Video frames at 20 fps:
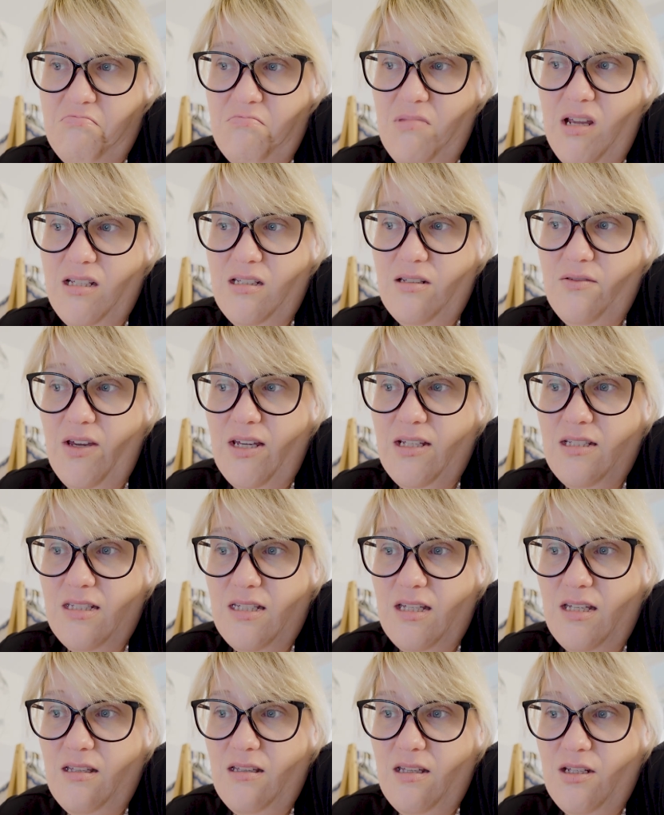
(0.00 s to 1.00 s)
let's face
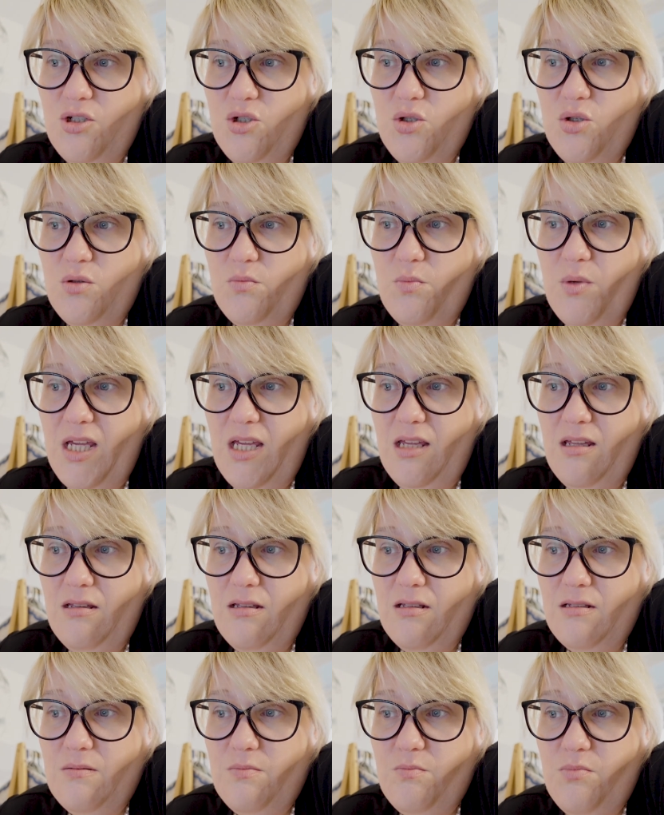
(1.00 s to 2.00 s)
it, it should be.
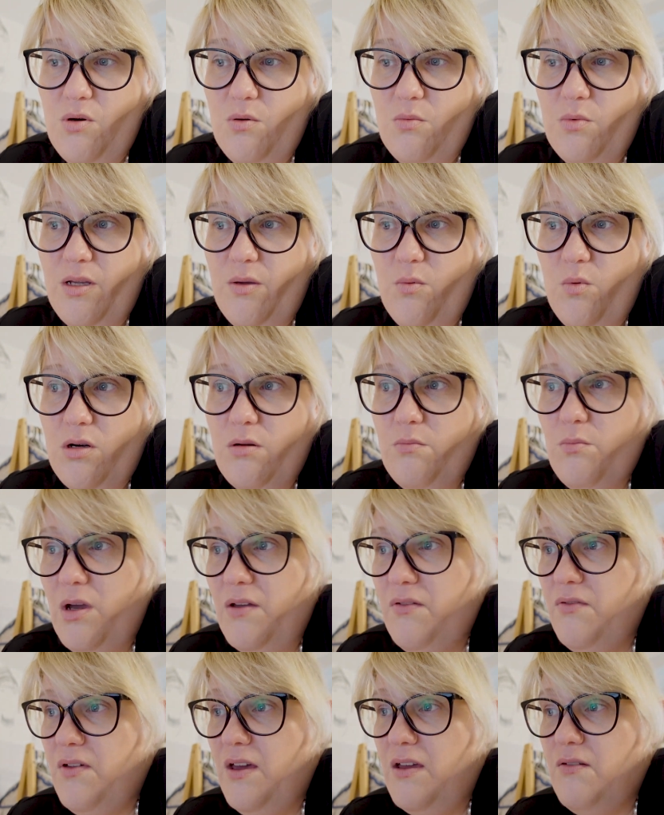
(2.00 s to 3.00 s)
It's probably one of my
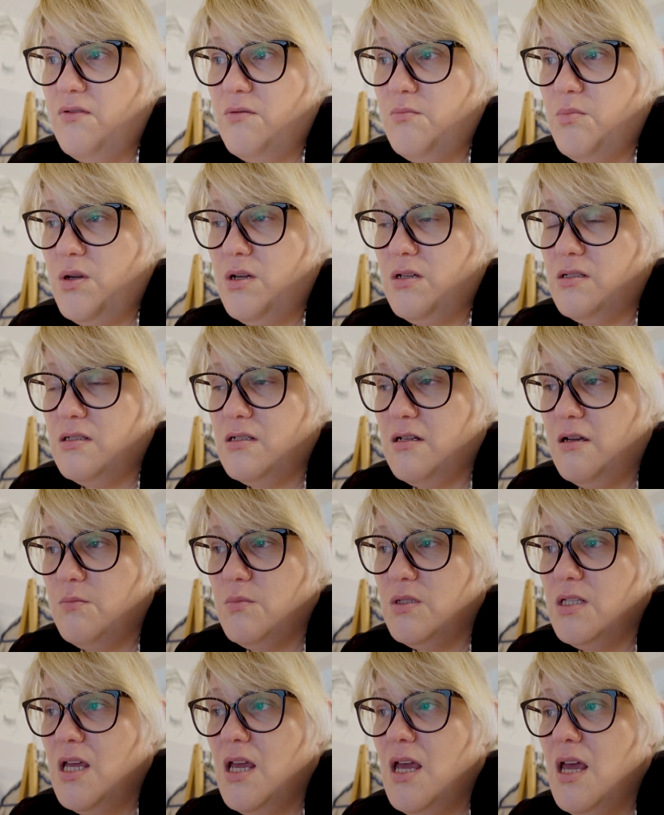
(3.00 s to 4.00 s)
favourite
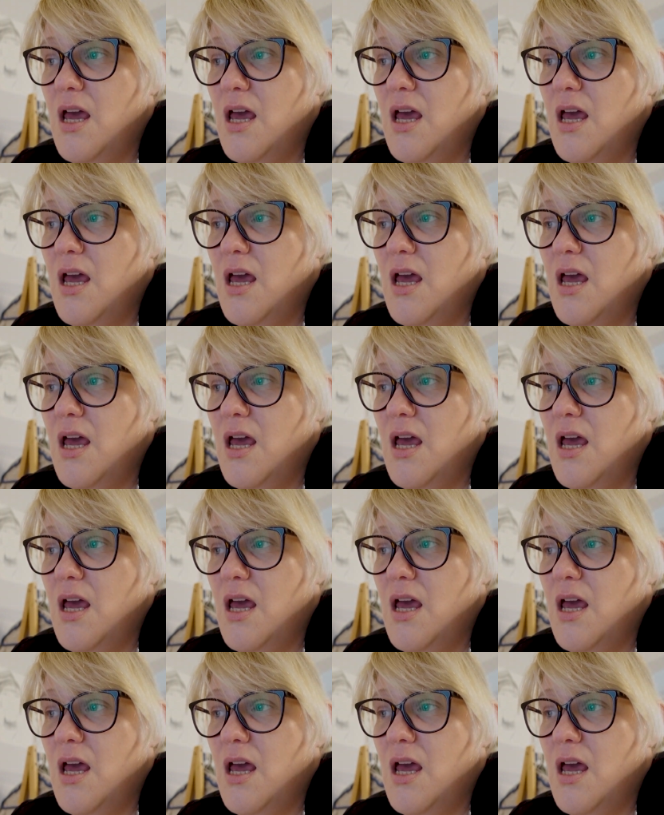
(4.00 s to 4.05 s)
pastimes.